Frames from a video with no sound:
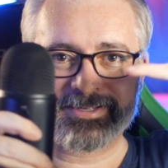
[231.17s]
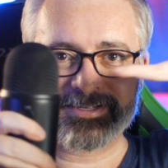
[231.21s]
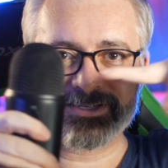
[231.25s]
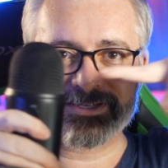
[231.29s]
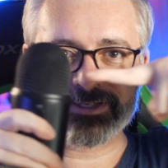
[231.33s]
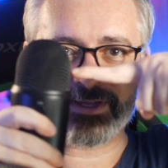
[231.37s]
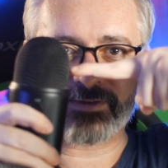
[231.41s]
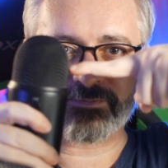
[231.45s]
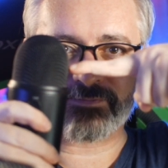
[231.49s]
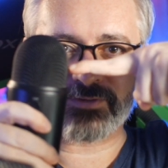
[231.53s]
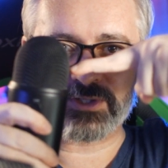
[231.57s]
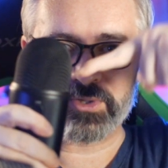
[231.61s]

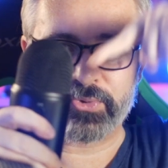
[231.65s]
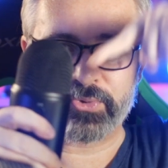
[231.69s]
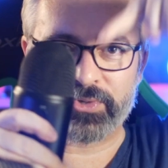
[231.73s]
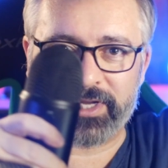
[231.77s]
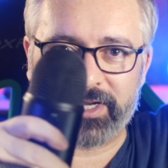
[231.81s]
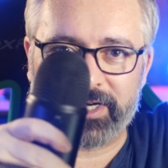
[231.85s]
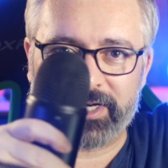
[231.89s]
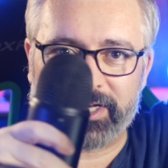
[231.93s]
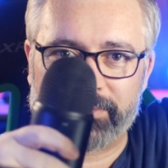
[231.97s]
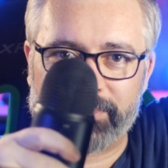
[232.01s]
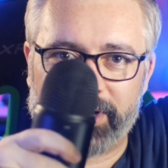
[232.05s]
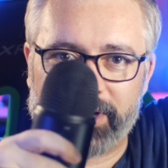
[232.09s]
So if you're talking
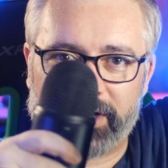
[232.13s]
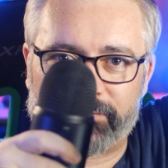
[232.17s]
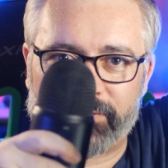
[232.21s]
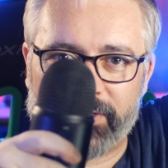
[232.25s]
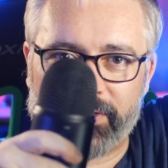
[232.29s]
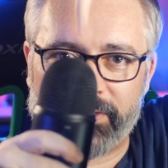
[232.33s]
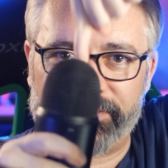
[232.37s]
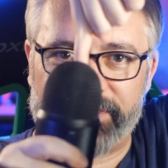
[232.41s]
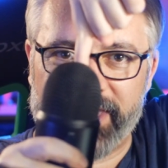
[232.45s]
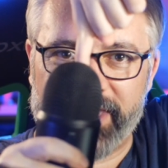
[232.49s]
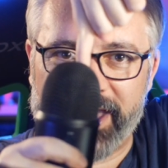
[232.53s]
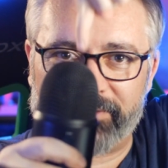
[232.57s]
into the
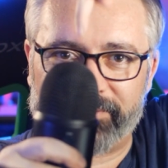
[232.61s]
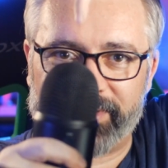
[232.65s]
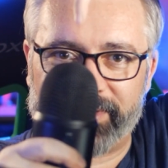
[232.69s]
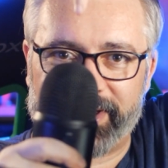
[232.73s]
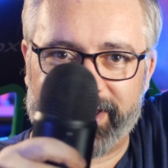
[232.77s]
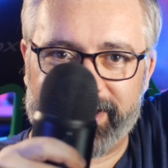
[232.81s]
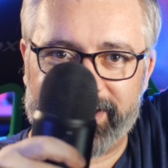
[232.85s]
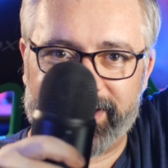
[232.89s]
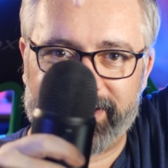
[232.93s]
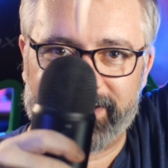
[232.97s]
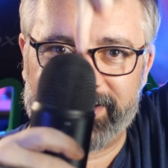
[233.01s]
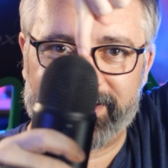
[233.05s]
microphone that
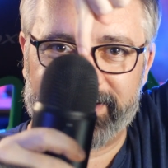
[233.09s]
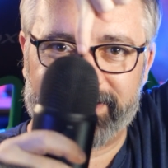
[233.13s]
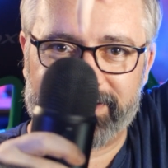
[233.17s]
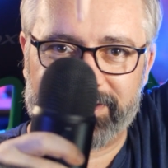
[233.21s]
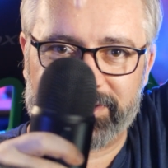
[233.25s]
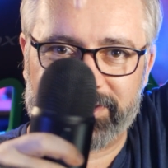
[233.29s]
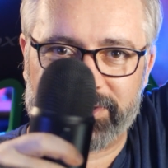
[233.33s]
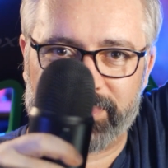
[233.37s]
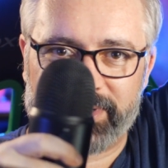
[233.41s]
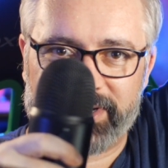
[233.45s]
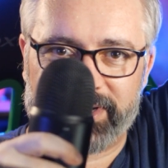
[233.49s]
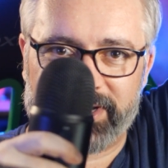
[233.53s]
way,
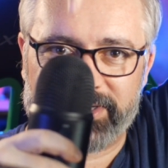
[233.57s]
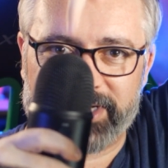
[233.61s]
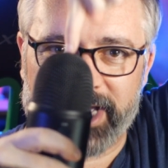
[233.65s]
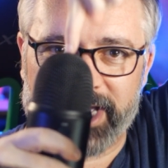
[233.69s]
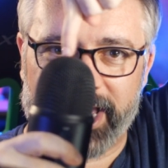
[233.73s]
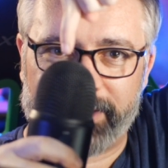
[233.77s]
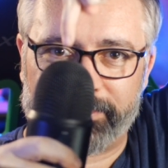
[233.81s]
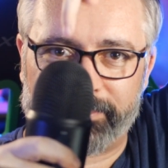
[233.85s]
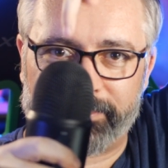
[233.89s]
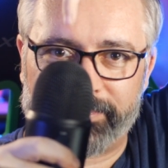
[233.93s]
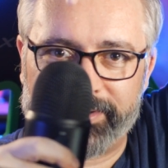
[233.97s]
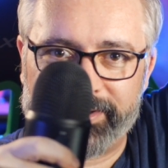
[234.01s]
you're doing a
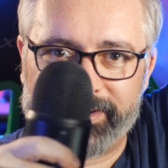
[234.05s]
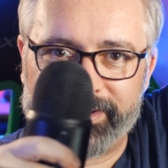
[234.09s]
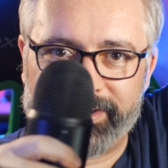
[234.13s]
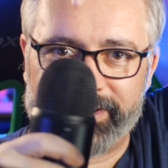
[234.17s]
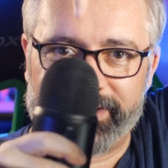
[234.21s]
dumb.